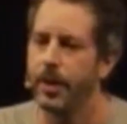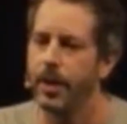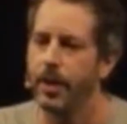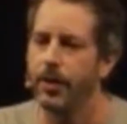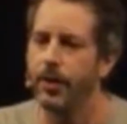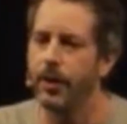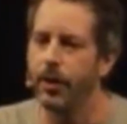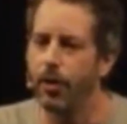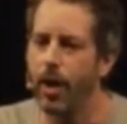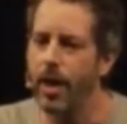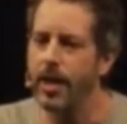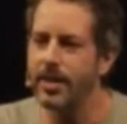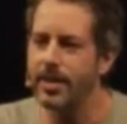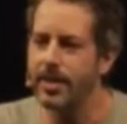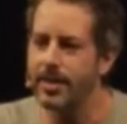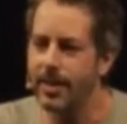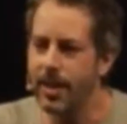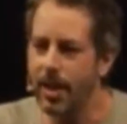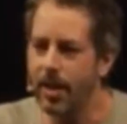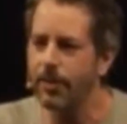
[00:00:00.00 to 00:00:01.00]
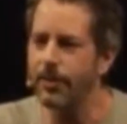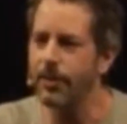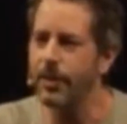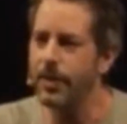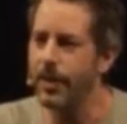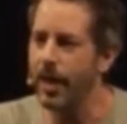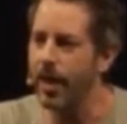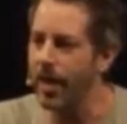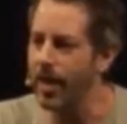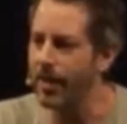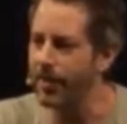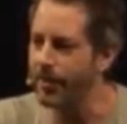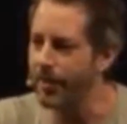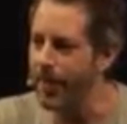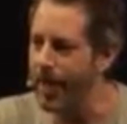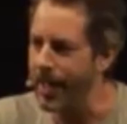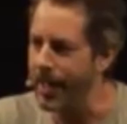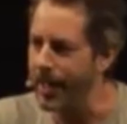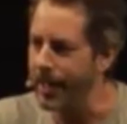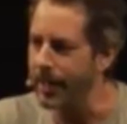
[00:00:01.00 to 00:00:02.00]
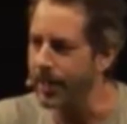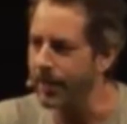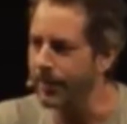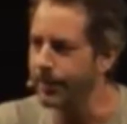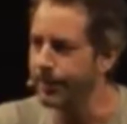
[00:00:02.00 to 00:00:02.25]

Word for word: The great discovery that I've made,